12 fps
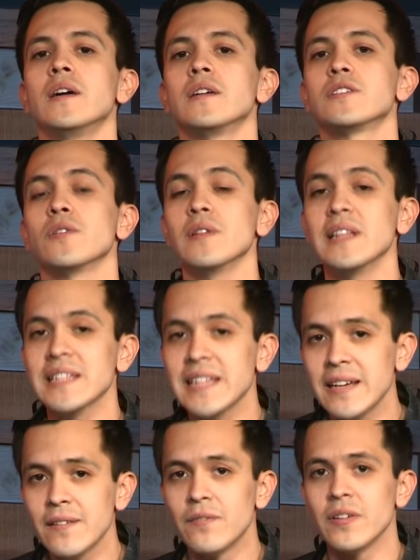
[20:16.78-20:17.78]
to
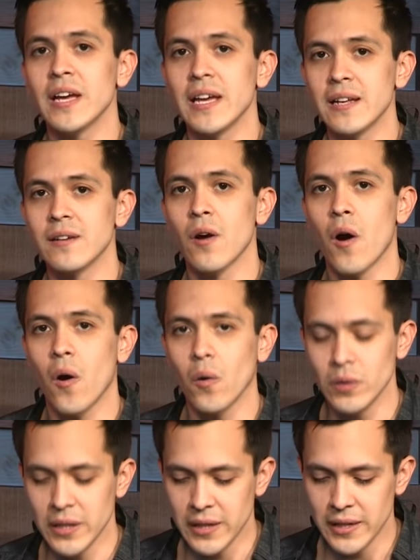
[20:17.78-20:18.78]
live in
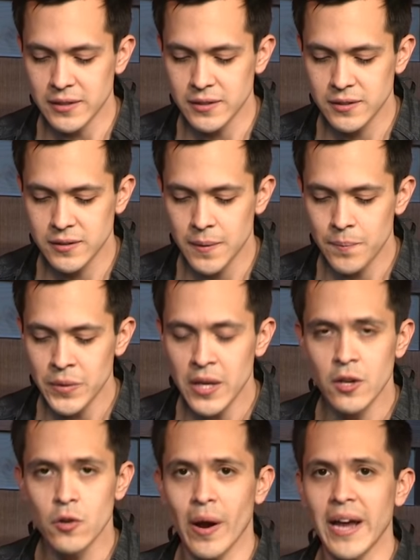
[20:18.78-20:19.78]
holiness.
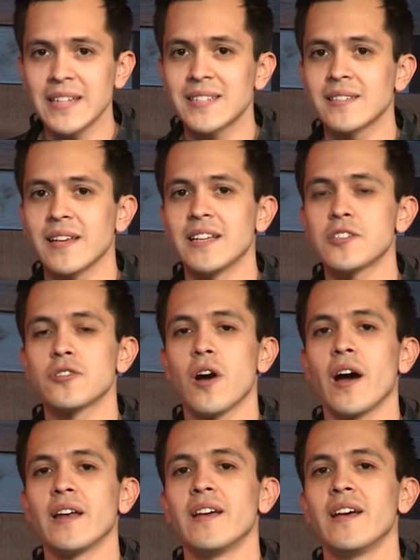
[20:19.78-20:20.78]
Grace is
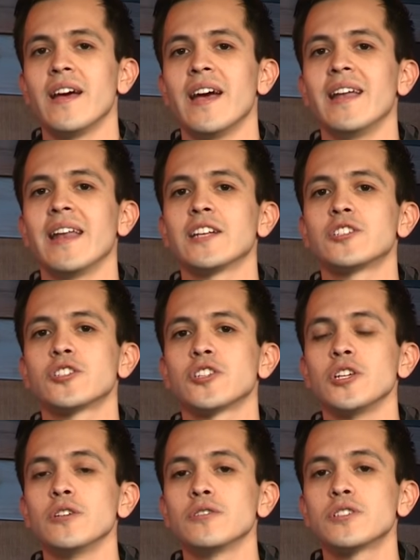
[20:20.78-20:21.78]
not an
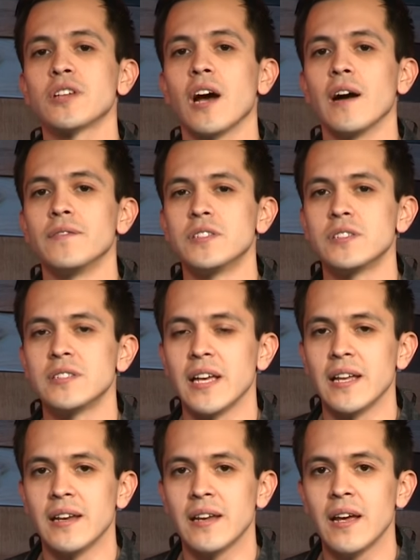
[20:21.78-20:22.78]
excuse of
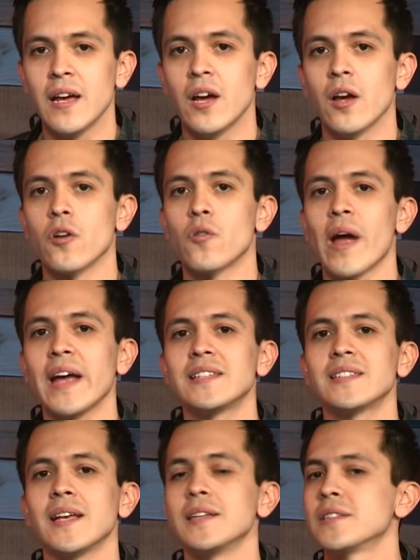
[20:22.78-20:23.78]
sin,
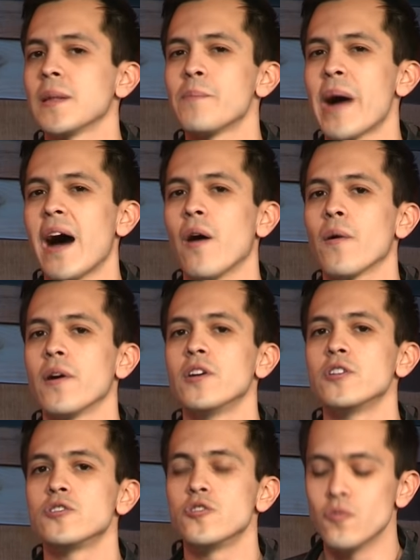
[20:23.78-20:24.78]
grace is the power
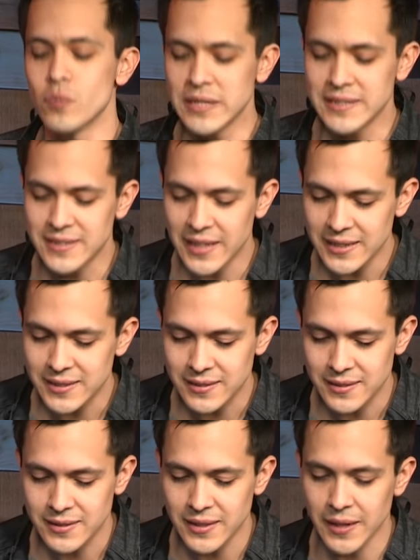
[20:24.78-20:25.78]
to resist
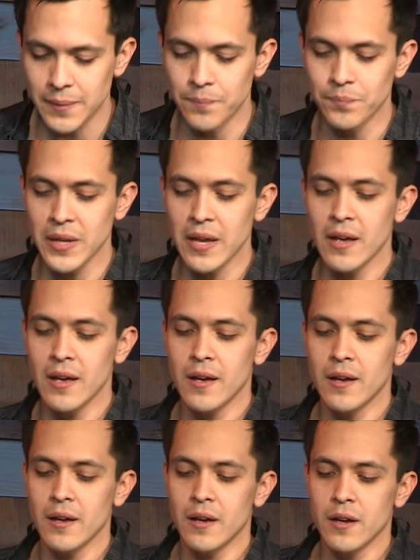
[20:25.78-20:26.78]
sin.
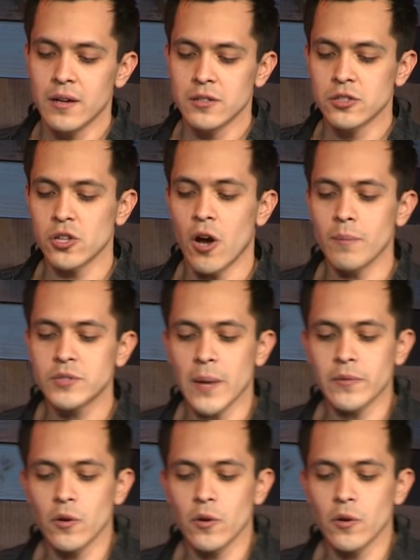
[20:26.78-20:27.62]
Psalm chapter